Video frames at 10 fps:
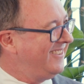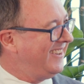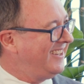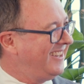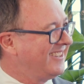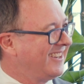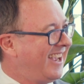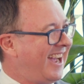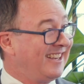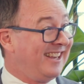of these things and
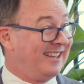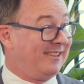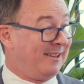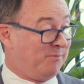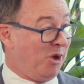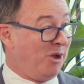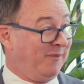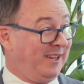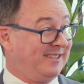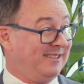can't get a
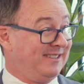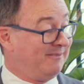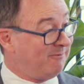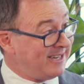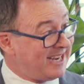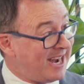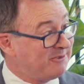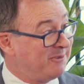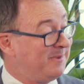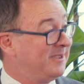perfect
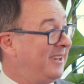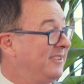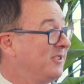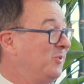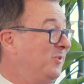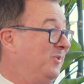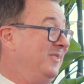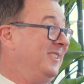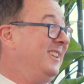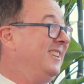100% score.
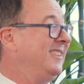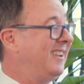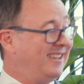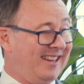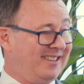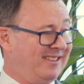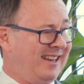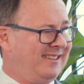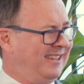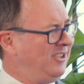
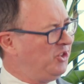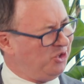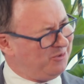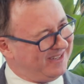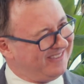That's inhuman,